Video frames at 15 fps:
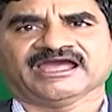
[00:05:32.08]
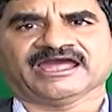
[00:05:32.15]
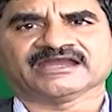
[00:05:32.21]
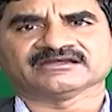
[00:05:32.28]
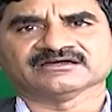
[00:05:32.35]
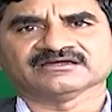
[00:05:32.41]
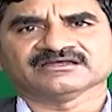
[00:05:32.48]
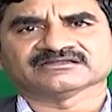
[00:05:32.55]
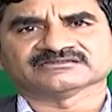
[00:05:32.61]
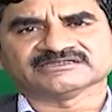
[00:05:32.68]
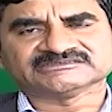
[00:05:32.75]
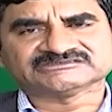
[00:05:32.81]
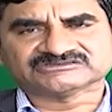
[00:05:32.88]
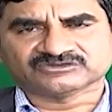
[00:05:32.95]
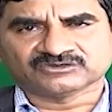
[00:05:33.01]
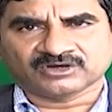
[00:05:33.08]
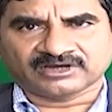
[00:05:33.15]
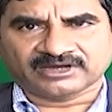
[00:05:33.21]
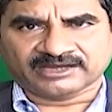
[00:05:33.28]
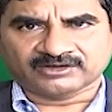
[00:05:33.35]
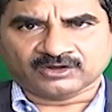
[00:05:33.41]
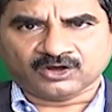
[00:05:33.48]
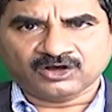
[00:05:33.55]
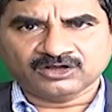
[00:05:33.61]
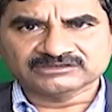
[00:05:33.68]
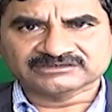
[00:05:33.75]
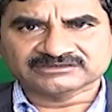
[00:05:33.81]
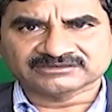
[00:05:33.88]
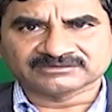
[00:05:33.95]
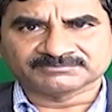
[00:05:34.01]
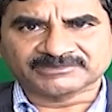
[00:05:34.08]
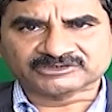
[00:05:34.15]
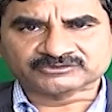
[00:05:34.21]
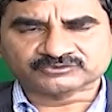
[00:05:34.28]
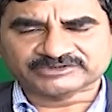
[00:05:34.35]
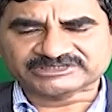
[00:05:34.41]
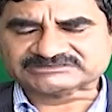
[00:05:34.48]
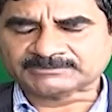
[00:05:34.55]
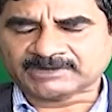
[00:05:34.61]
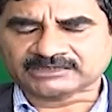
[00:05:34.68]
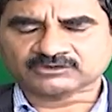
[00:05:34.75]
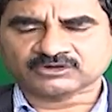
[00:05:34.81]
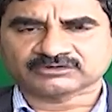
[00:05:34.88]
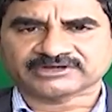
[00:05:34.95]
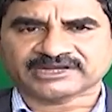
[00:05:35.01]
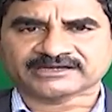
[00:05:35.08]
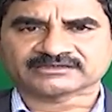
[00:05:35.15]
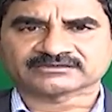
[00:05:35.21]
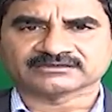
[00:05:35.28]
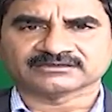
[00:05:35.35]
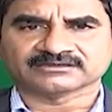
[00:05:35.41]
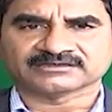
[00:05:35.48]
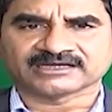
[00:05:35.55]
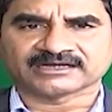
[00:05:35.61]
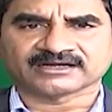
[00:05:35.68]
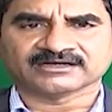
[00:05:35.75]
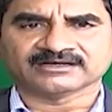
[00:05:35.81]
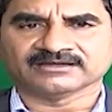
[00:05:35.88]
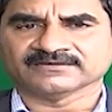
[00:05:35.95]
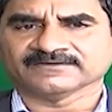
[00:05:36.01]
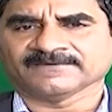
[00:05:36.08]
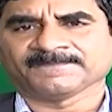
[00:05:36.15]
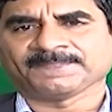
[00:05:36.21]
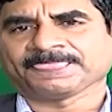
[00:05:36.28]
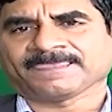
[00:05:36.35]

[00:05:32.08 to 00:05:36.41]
and there's no and all the by through a smart contract uh, triggered uh,